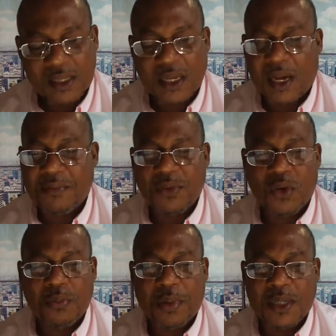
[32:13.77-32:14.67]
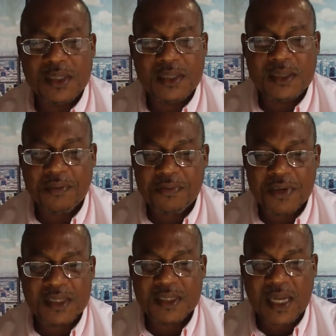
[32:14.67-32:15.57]
have no bunch of
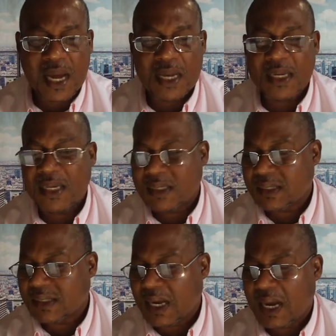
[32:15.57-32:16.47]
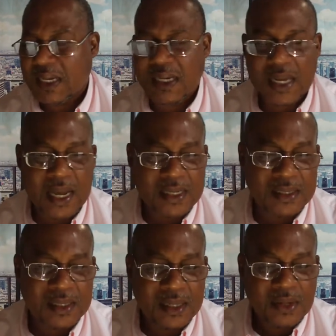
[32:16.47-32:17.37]
different style of this style of that, and
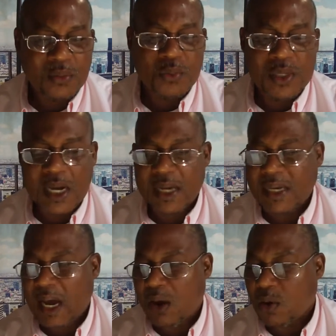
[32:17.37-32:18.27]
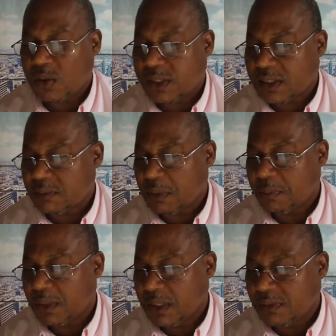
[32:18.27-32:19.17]
we got our own system of
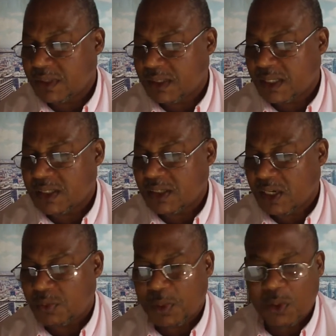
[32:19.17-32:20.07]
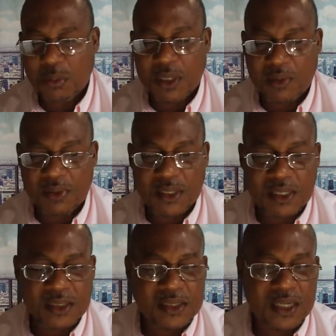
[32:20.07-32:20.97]
beliefs. In this church, we don't believe in
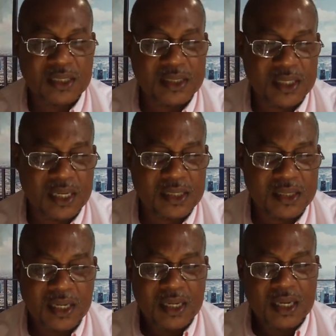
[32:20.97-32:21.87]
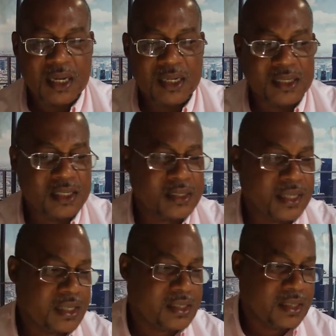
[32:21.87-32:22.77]
eating certain things, and in this
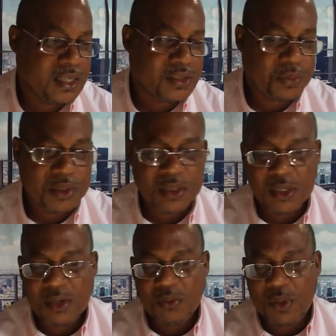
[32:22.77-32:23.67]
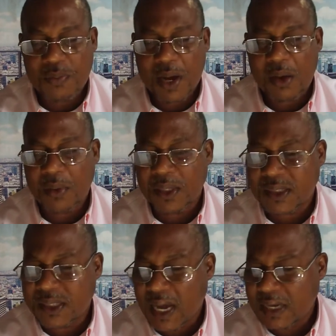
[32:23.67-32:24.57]
next church, we we borrowing the
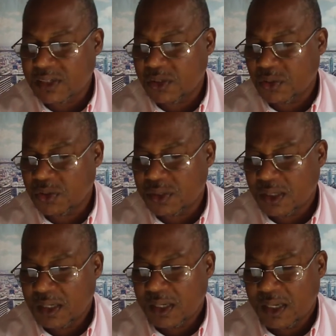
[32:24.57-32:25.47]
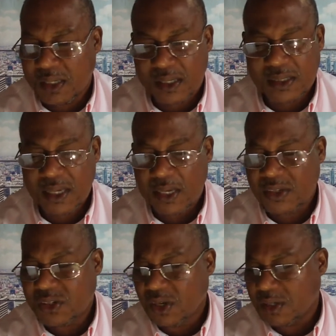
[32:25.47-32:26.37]
statues. And in this next
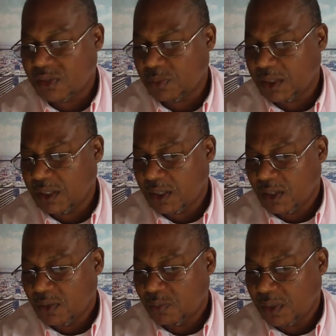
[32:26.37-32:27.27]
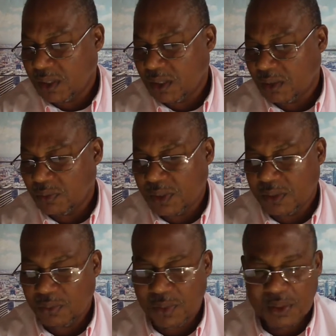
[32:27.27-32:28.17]
church, we we
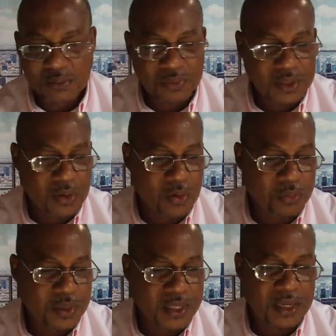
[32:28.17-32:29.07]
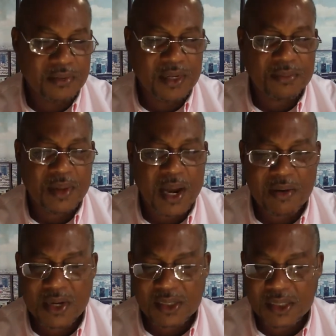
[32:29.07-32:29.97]
we we, we don't believe in
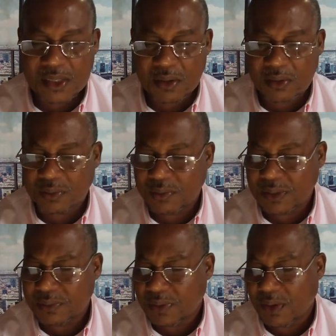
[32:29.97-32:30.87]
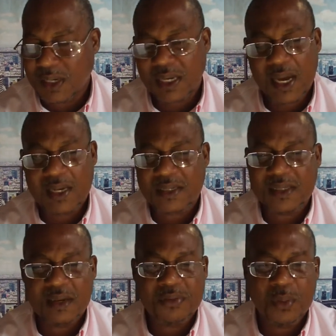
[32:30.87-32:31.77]
marriages, all, all kind of
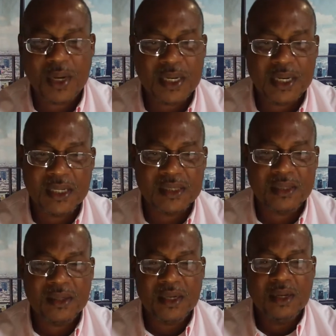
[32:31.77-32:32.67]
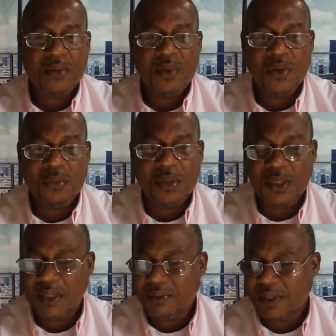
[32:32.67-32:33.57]
stuff, weddings, and we don't
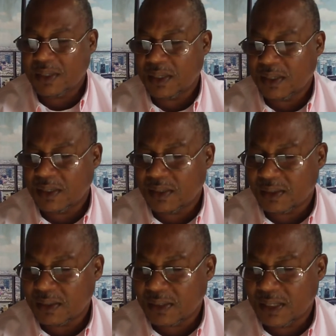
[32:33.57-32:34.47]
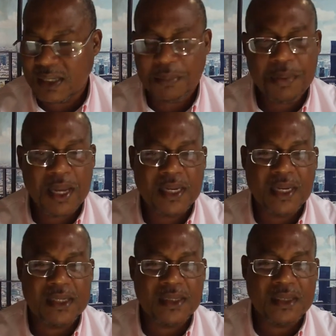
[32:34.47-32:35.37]
believe in, in, in
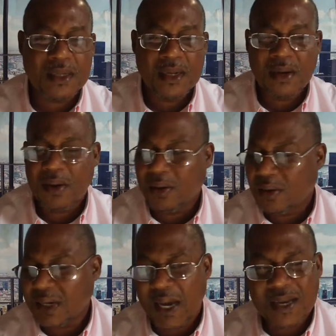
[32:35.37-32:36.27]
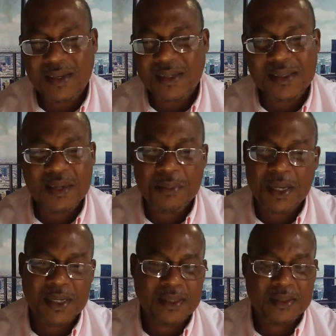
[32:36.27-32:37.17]
independence and all kind of. Listen,
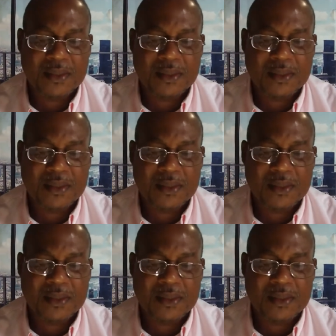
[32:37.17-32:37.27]
man.